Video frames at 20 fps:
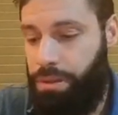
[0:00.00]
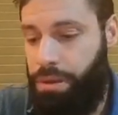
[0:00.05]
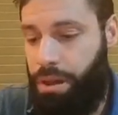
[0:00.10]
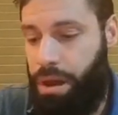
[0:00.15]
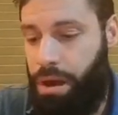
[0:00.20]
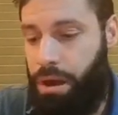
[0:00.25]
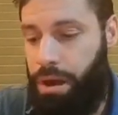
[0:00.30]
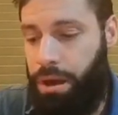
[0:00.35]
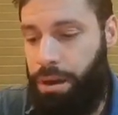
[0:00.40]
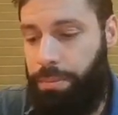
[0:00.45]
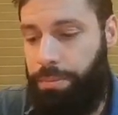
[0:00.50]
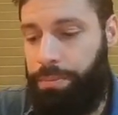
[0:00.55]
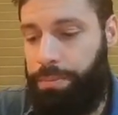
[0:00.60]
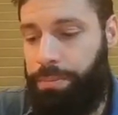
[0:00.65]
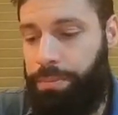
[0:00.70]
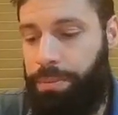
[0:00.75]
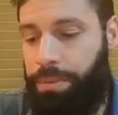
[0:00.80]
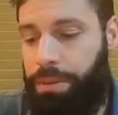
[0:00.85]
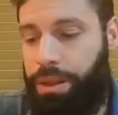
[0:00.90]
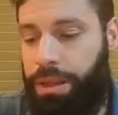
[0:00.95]

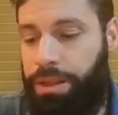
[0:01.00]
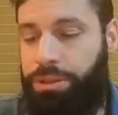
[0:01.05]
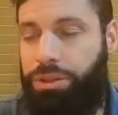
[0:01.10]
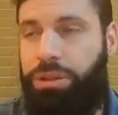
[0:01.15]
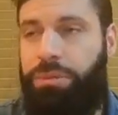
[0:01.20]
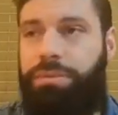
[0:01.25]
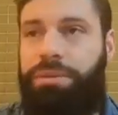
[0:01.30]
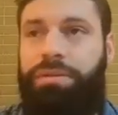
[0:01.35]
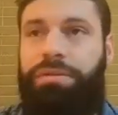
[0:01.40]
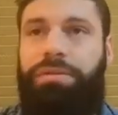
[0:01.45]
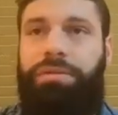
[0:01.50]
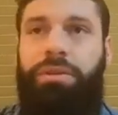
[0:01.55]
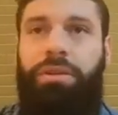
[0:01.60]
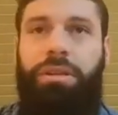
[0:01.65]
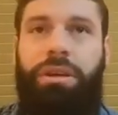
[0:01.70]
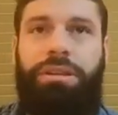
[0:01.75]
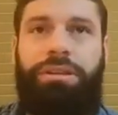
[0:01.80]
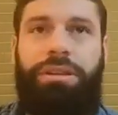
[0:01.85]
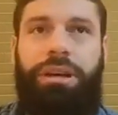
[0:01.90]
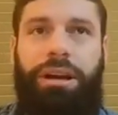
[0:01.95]
In terms of
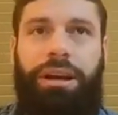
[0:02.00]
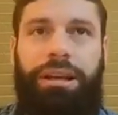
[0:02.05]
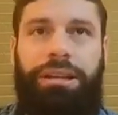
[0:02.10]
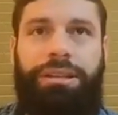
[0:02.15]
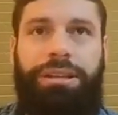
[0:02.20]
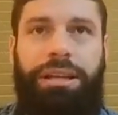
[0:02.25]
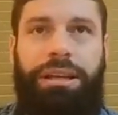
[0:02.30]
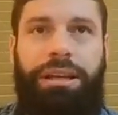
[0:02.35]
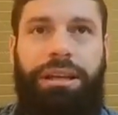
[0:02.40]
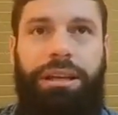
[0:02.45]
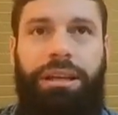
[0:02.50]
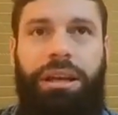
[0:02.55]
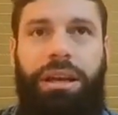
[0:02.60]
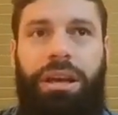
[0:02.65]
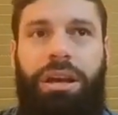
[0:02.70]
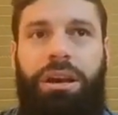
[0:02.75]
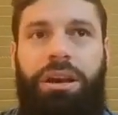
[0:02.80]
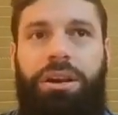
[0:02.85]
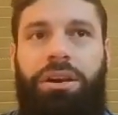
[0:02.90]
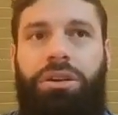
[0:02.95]
further targeting,
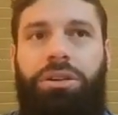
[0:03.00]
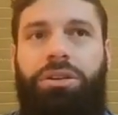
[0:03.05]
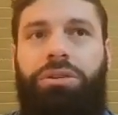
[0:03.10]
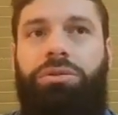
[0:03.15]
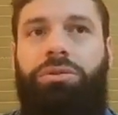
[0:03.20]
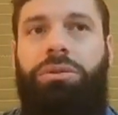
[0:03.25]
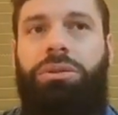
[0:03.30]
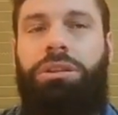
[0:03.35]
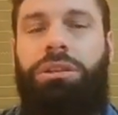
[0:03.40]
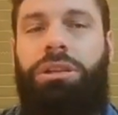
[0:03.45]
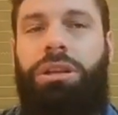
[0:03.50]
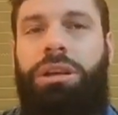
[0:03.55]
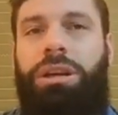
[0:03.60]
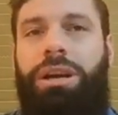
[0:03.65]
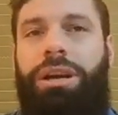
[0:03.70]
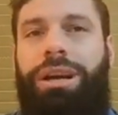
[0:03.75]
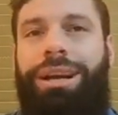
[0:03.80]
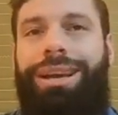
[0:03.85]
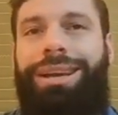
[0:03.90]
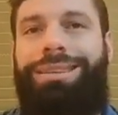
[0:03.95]
Google
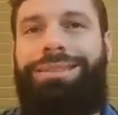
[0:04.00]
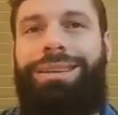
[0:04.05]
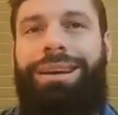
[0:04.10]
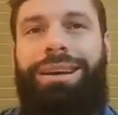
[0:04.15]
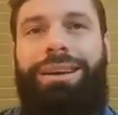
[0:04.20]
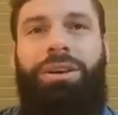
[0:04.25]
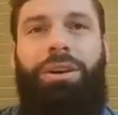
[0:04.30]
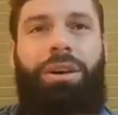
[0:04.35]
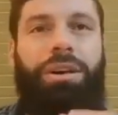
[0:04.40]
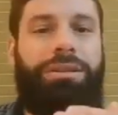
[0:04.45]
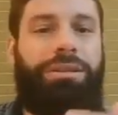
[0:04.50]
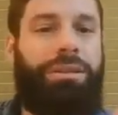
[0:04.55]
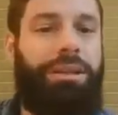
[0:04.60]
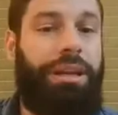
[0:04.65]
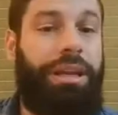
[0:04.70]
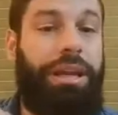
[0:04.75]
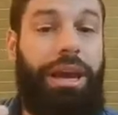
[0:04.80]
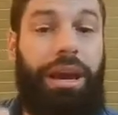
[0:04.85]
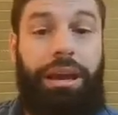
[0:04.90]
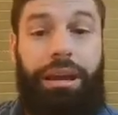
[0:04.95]
is
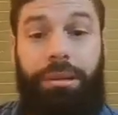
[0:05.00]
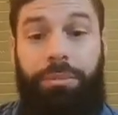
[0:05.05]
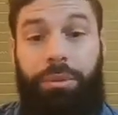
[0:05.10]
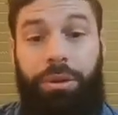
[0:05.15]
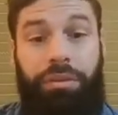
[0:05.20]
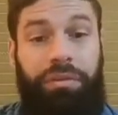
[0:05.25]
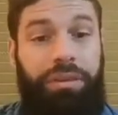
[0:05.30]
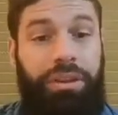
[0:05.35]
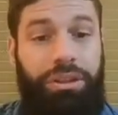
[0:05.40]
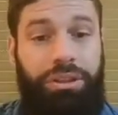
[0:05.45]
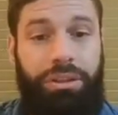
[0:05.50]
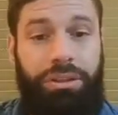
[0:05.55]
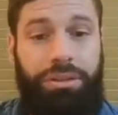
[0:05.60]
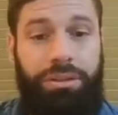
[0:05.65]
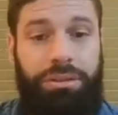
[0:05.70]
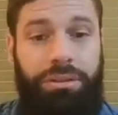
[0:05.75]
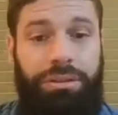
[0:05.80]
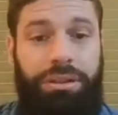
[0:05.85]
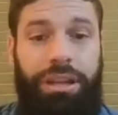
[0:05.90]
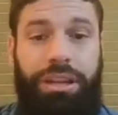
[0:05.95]
constantly adding more
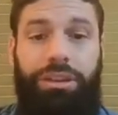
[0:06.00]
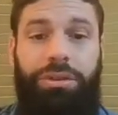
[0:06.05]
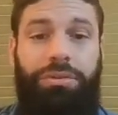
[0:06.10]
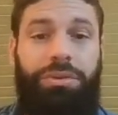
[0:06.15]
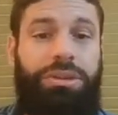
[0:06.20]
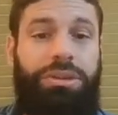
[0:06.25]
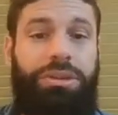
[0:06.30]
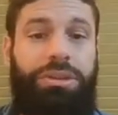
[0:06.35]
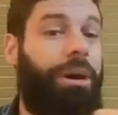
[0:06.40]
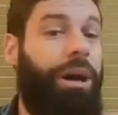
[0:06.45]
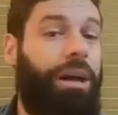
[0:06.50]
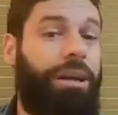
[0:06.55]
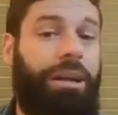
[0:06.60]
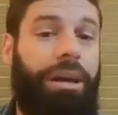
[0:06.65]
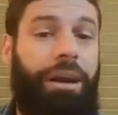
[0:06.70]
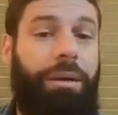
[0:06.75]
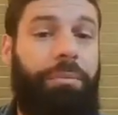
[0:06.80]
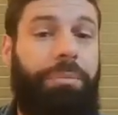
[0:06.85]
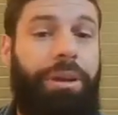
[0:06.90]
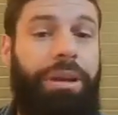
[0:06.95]
features. They use smart
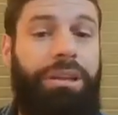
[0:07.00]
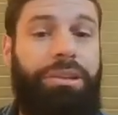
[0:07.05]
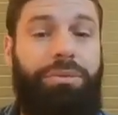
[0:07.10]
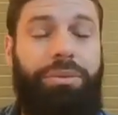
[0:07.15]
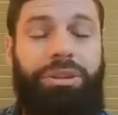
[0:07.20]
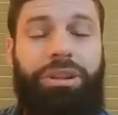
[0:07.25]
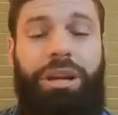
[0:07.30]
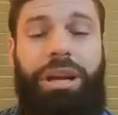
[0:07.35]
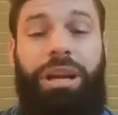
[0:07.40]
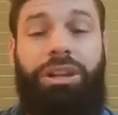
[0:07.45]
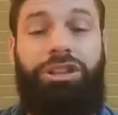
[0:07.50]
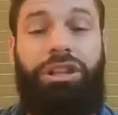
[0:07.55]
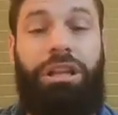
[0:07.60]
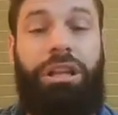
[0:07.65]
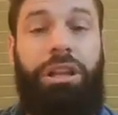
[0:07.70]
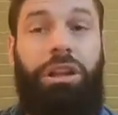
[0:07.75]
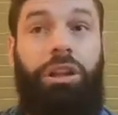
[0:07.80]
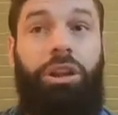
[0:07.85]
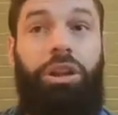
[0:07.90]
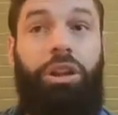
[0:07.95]
campaigns, which can actually
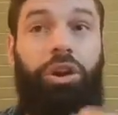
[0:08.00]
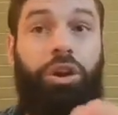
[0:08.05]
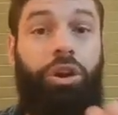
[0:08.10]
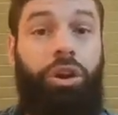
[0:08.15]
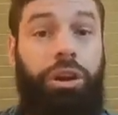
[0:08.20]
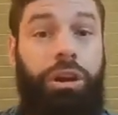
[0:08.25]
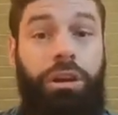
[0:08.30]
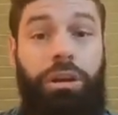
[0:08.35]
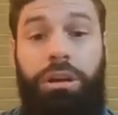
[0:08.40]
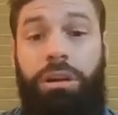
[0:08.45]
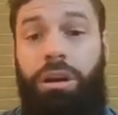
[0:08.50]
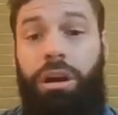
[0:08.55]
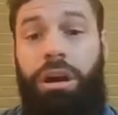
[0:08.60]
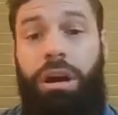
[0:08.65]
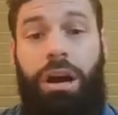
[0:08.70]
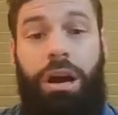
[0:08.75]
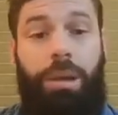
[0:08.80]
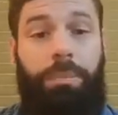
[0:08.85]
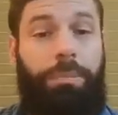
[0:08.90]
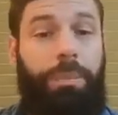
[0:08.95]
learn
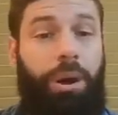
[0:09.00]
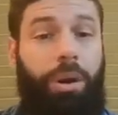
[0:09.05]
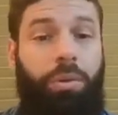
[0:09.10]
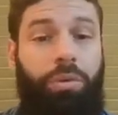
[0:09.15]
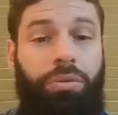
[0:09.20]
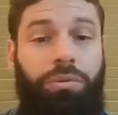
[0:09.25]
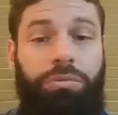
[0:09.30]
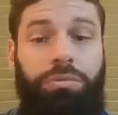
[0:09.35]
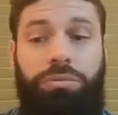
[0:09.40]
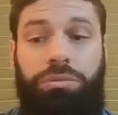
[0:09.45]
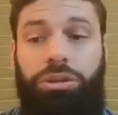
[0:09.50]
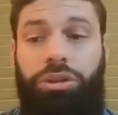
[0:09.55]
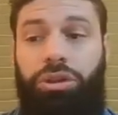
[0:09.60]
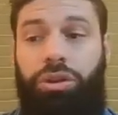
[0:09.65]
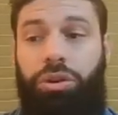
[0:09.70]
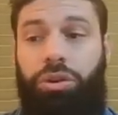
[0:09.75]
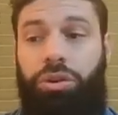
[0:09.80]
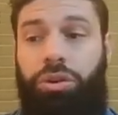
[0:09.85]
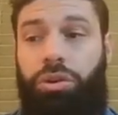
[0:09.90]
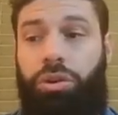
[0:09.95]
about
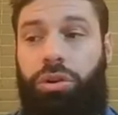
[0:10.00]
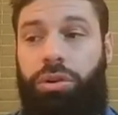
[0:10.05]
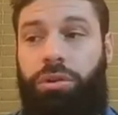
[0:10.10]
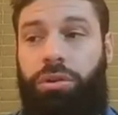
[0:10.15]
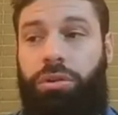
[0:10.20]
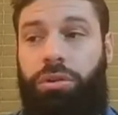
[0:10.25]
your,